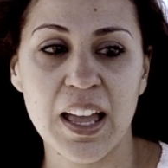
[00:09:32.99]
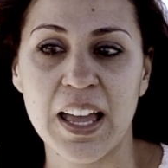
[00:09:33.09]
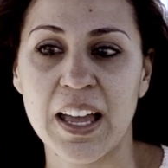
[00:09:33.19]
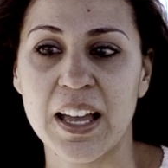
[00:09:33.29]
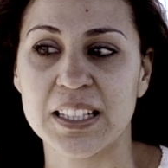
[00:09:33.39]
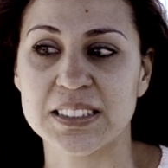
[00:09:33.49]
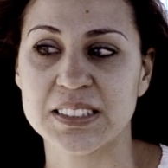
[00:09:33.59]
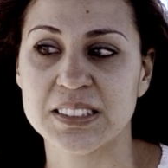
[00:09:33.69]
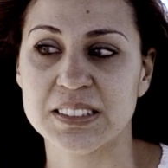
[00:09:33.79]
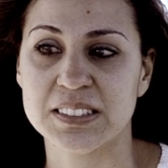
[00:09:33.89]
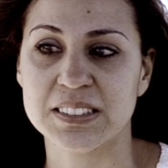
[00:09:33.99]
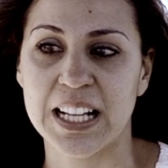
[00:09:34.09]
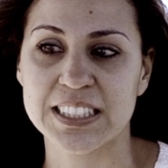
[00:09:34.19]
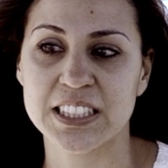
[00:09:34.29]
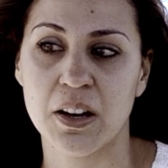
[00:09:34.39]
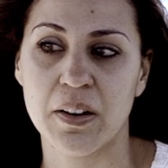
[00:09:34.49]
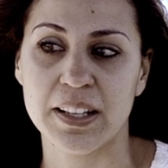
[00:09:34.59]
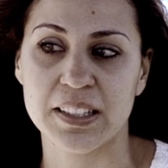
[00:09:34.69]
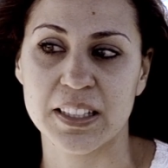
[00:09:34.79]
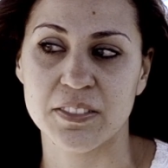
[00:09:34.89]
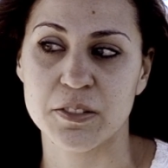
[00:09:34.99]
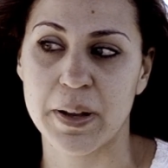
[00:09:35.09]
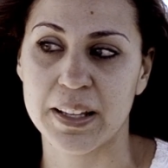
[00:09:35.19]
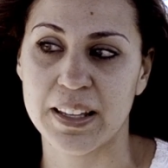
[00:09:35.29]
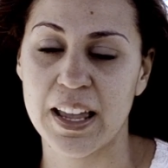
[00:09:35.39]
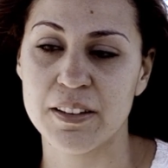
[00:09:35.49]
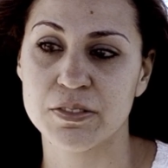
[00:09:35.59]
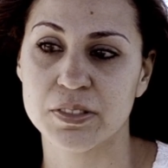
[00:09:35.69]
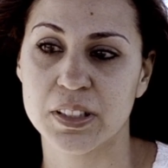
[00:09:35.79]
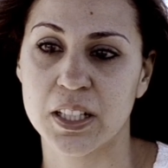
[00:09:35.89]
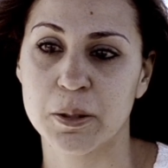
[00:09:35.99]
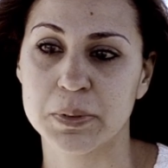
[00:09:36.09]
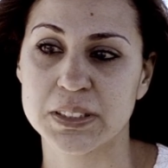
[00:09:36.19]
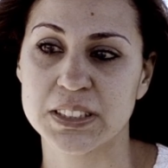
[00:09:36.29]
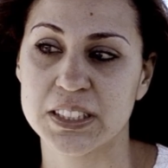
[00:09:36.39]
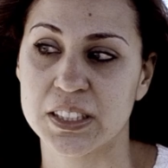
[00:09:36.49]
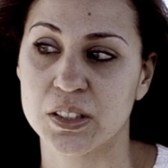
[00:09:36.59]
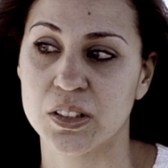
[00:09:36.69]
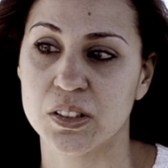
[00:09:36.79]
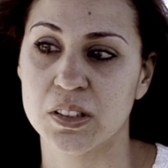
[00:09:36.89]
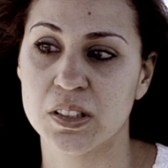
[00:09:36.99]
And that's how I lived my life up until